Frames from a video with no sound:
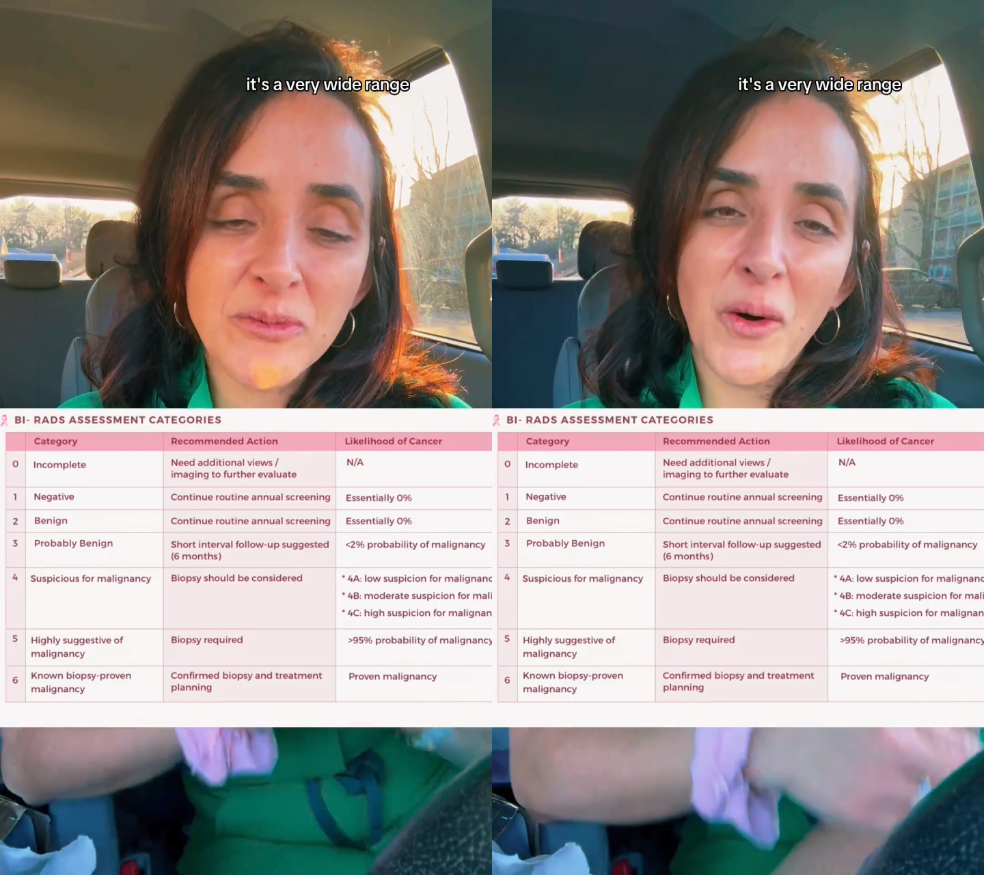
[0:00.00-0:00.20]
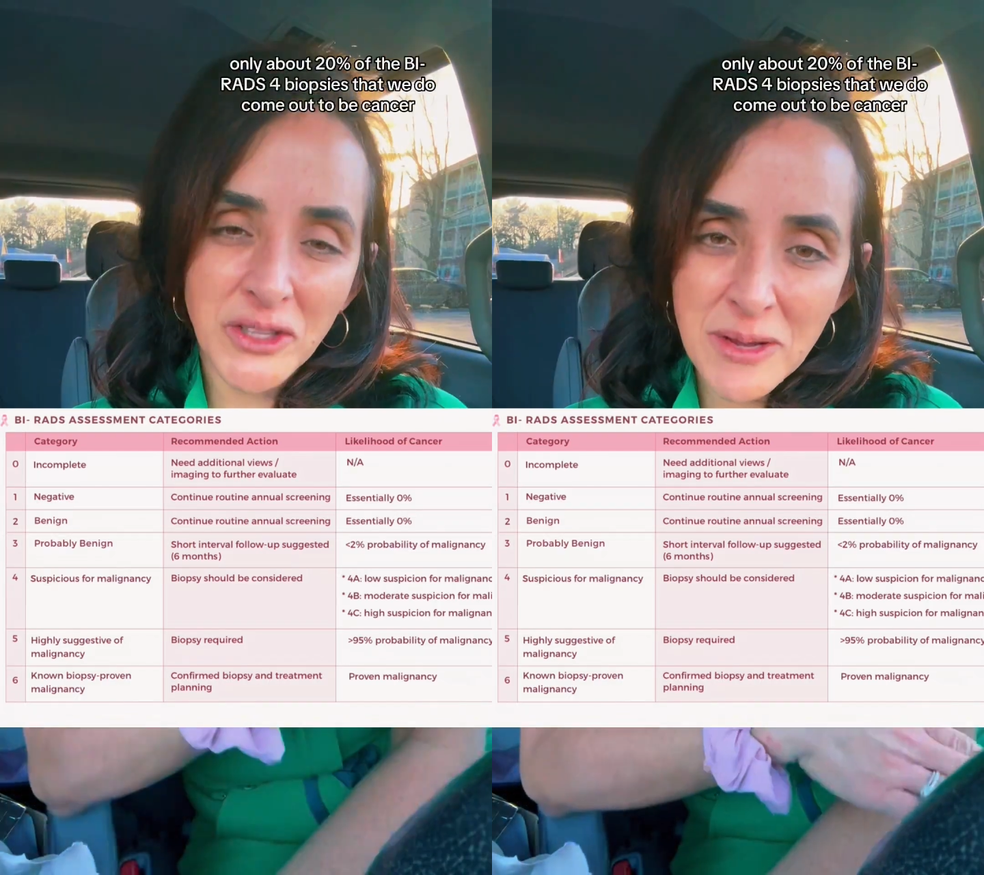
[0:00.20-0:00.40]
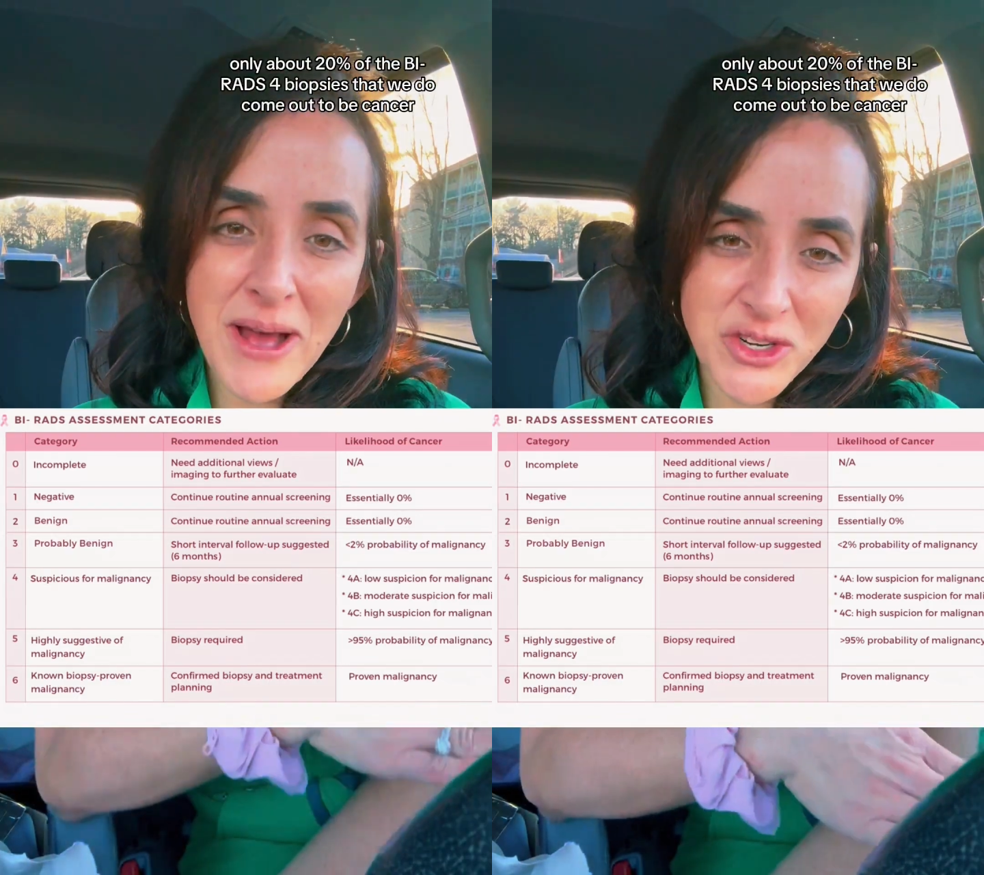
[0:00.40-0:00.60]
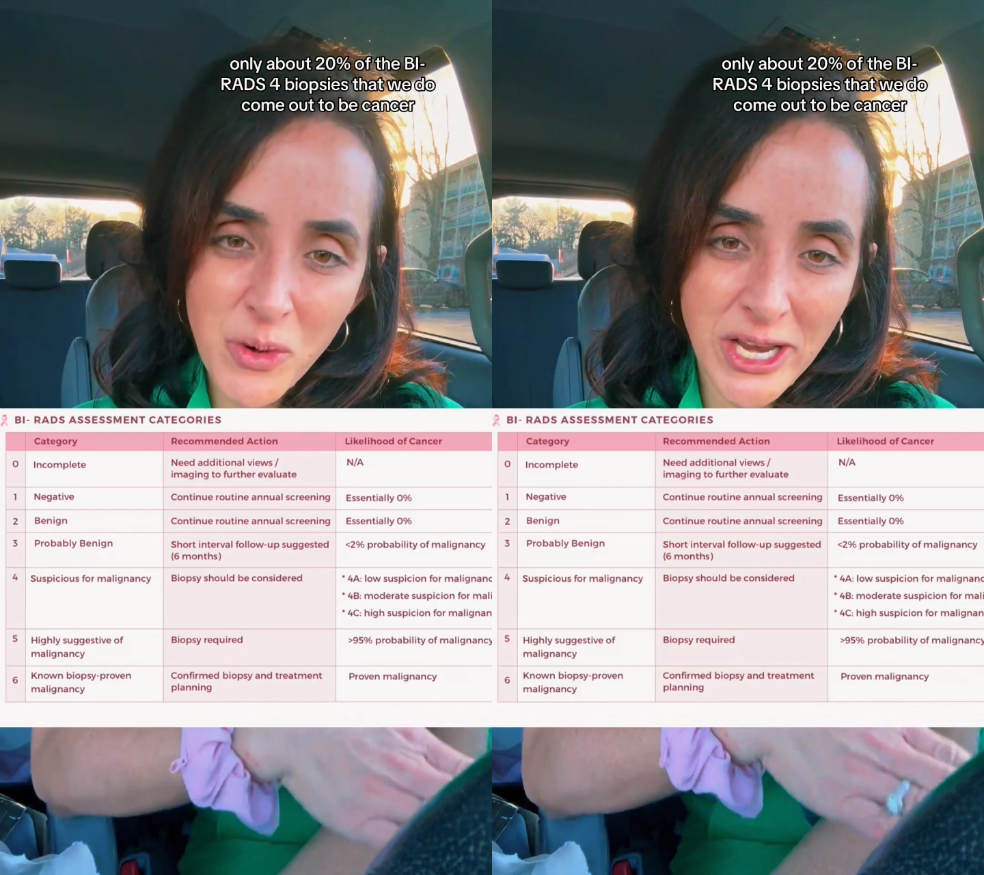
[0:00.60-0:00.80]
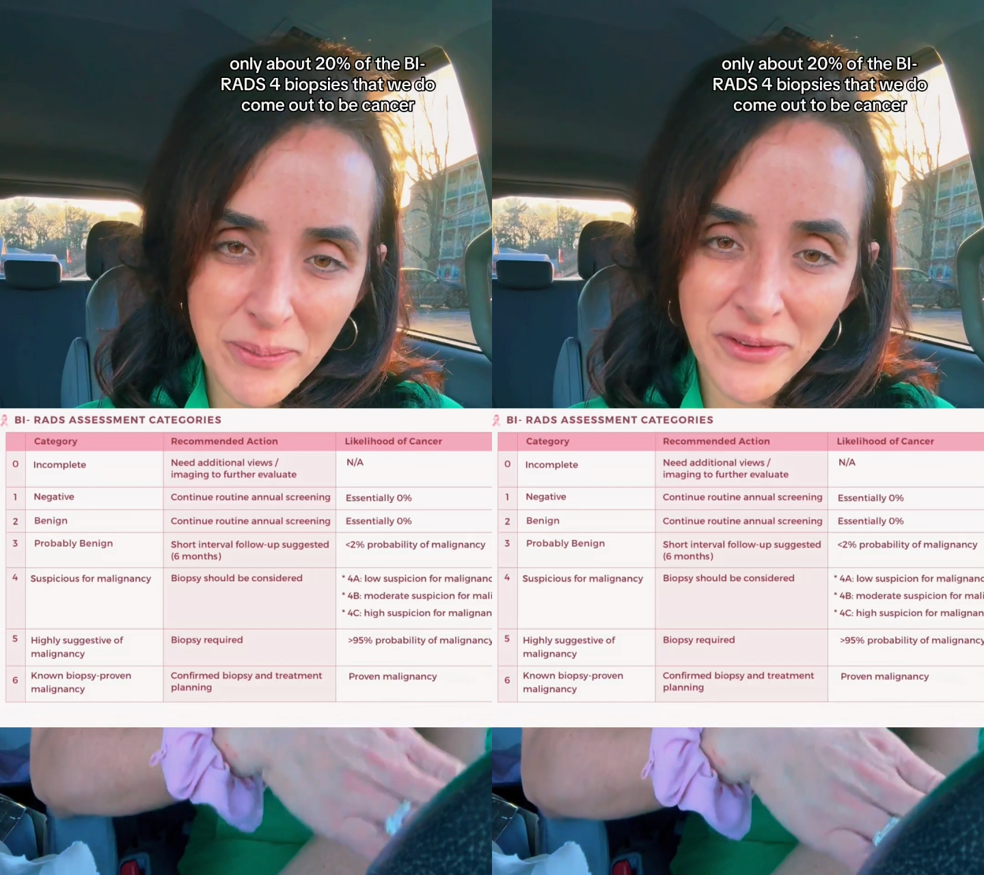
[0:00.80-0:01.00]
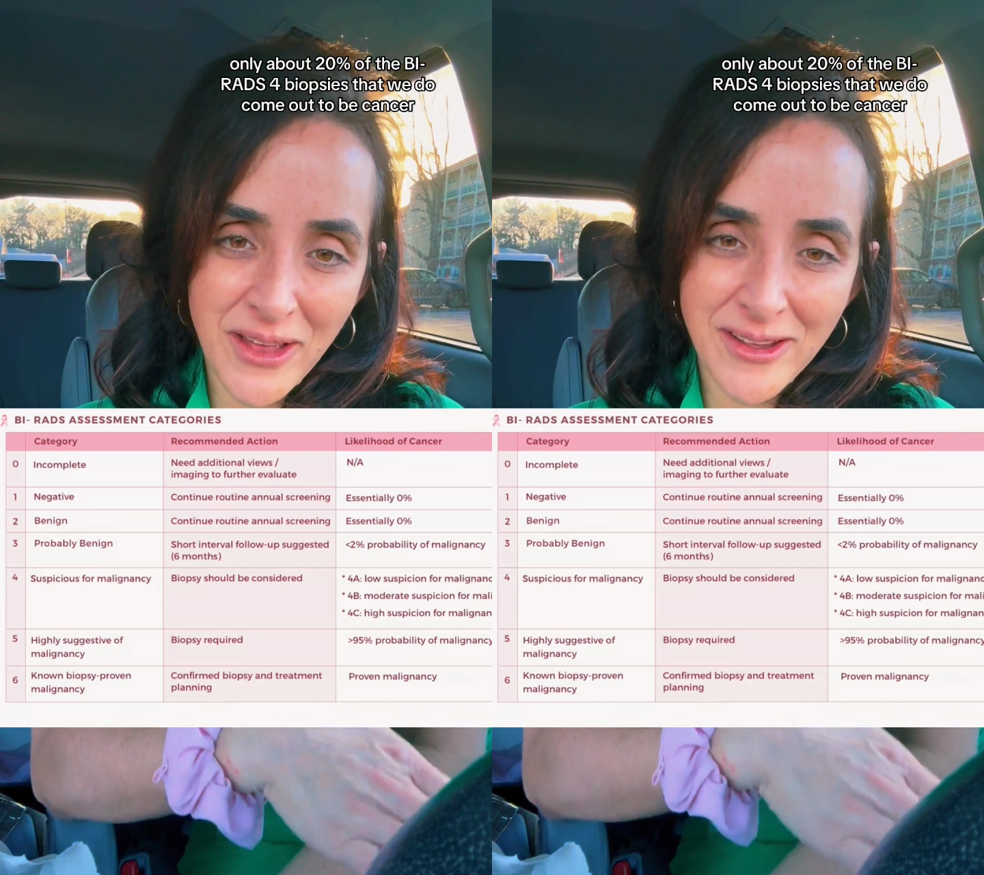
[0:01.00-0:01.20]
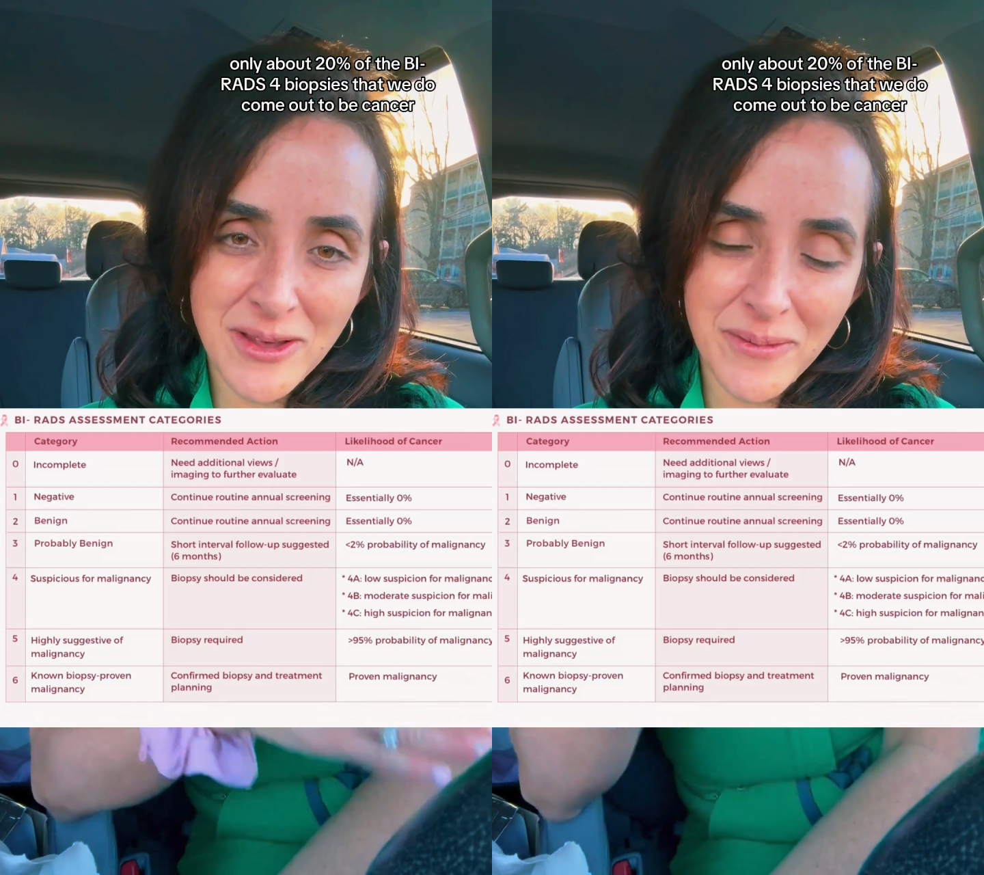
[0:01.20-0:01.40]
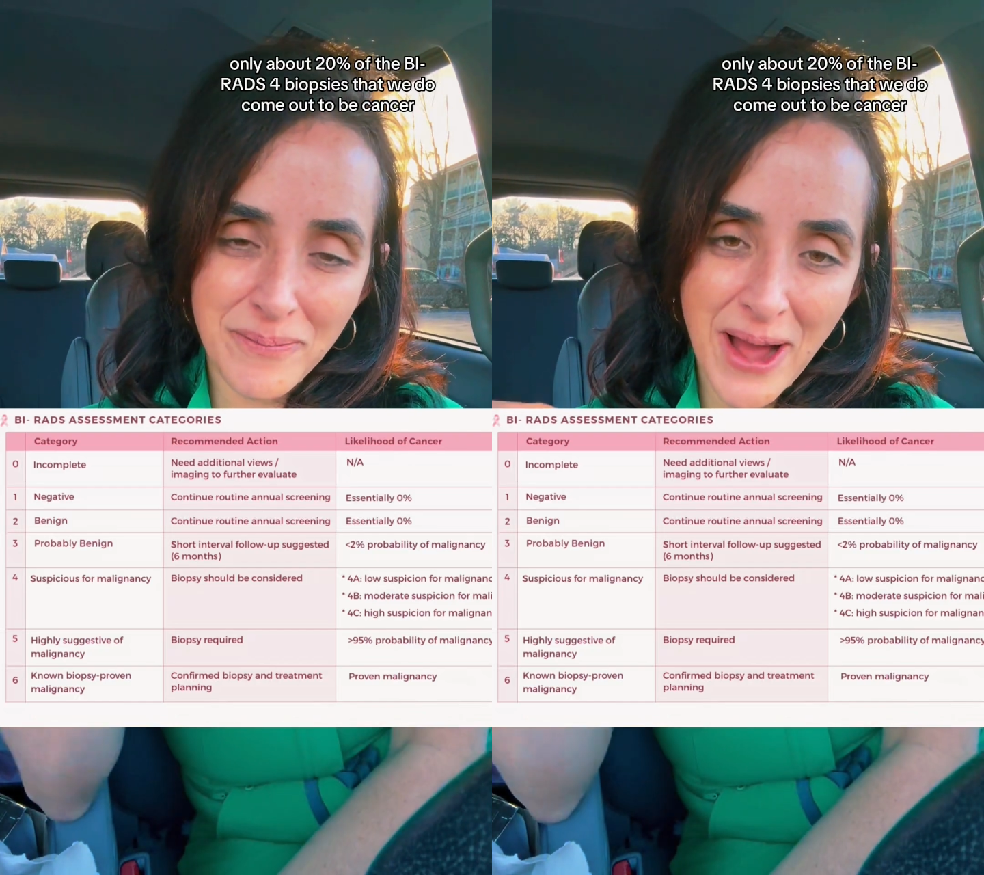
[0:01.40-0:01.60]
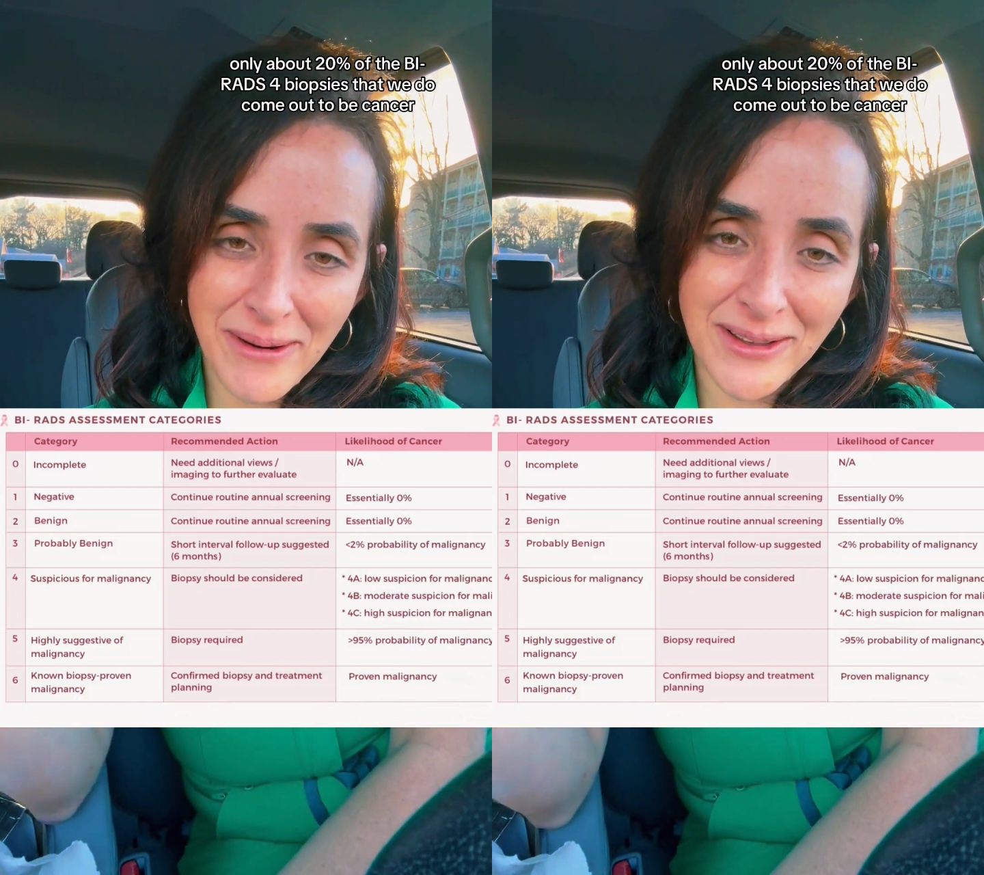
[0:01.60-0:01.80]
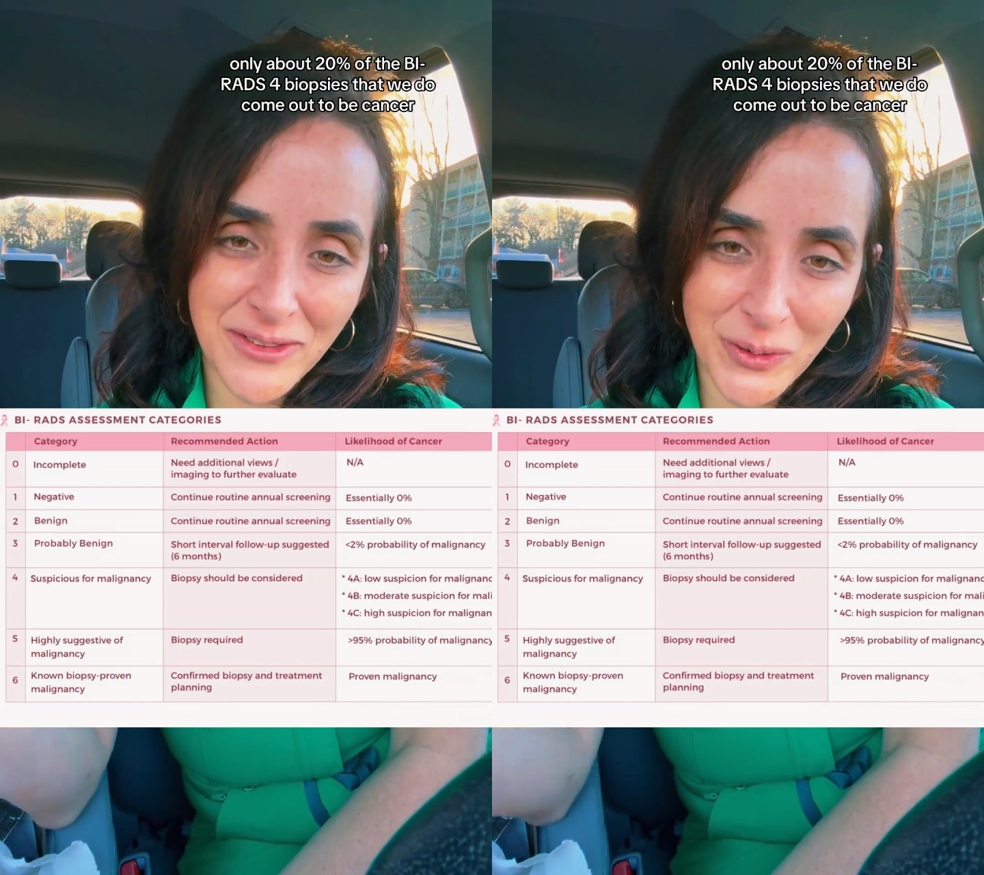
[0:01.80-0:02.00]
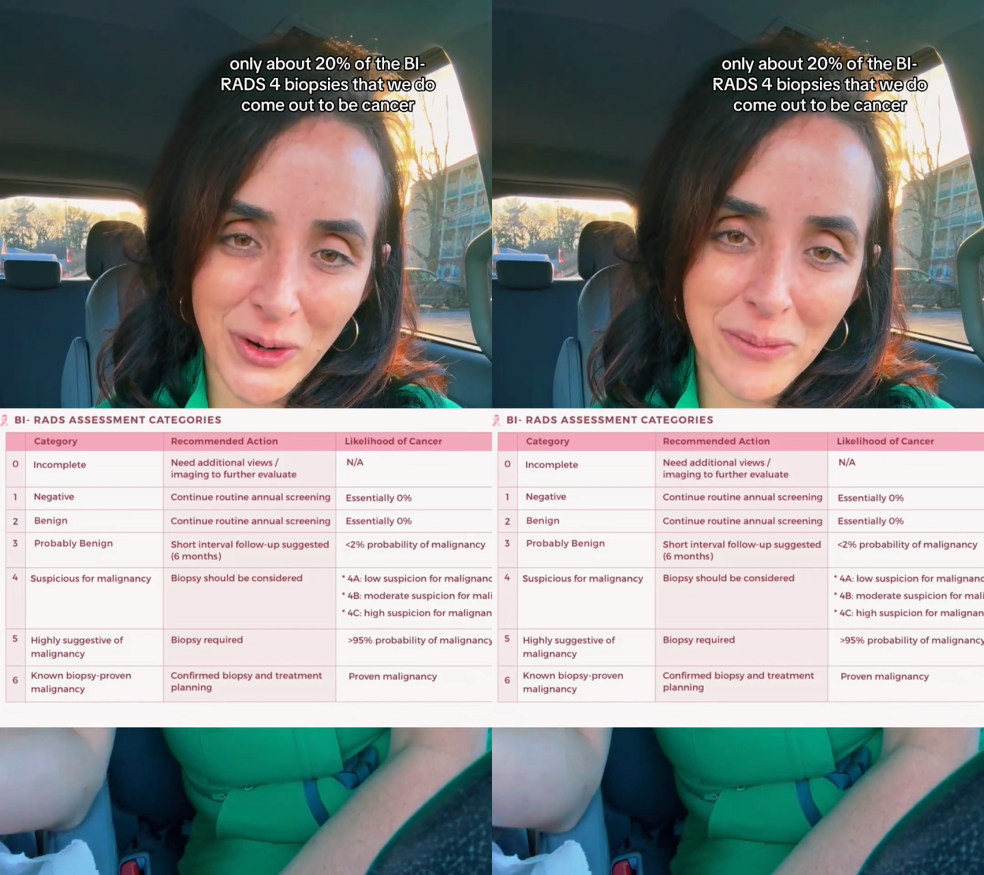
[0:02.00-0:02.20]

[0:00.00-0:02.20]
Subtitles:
Only about 20% of the BI-RADS 4